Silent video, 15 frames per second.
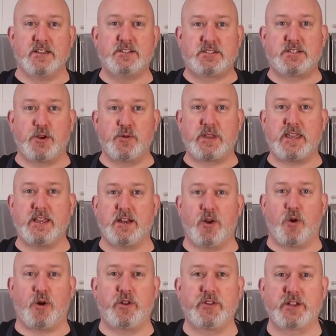soak in
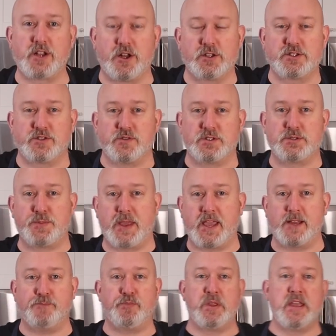all the culture of
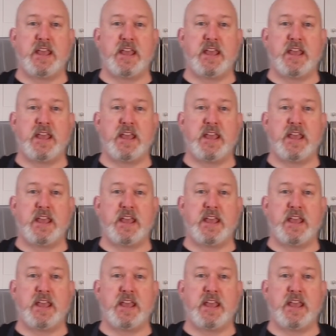Spain.